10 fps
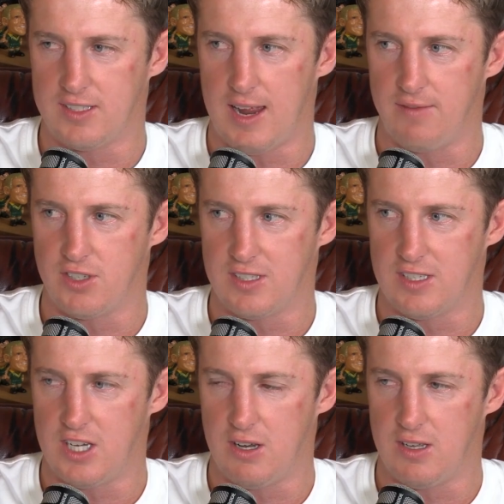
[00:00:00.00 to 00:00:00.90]
averages
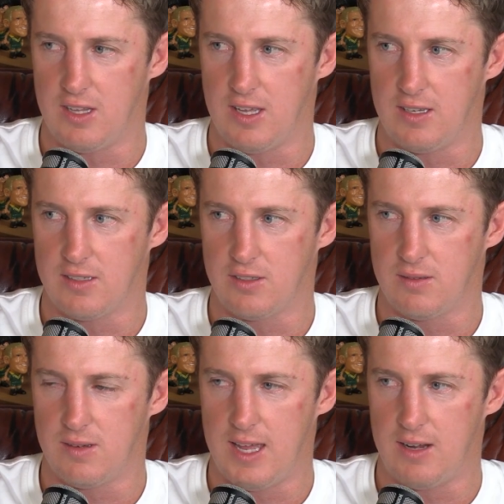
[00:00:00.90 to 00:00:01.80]
this year in the
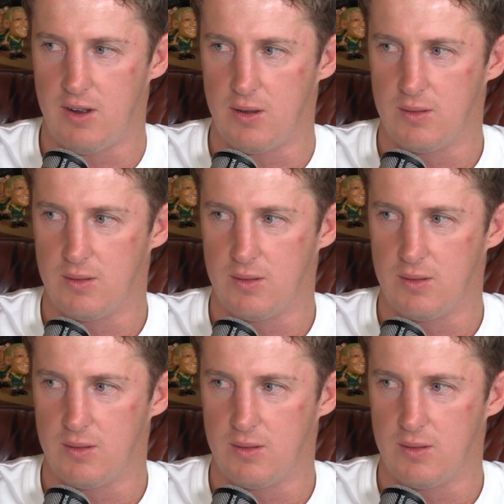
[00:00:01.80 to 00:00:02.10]
NRL